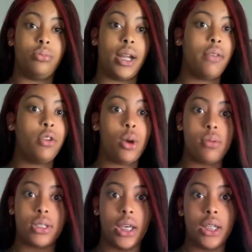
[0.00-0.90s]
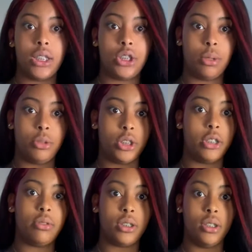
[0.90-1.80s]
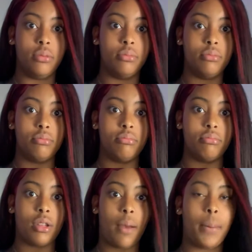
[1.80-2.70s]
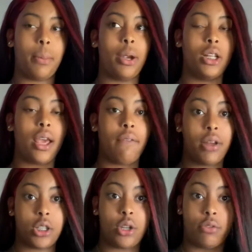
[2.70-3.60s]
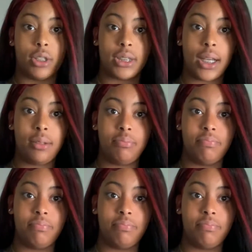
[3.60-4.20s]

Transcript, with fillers: I didn't even know I was taking the geometry EOC. But apparently I failed it the first time